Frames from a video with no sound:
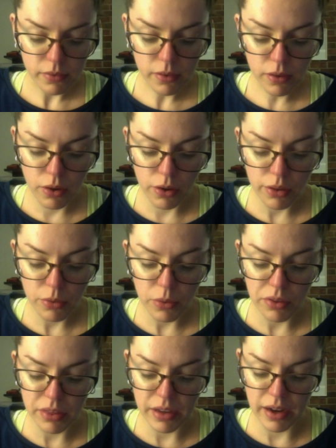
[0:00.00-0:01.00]
All the
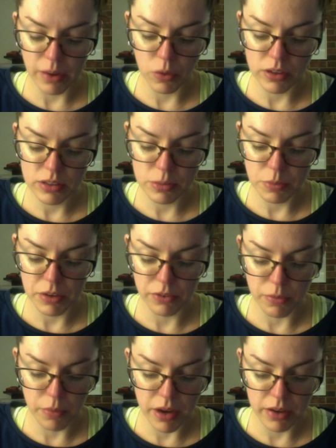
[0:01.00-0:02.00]
wealth that had once been
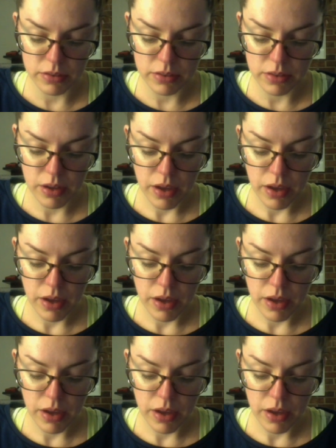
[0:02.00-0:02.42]
Vermont's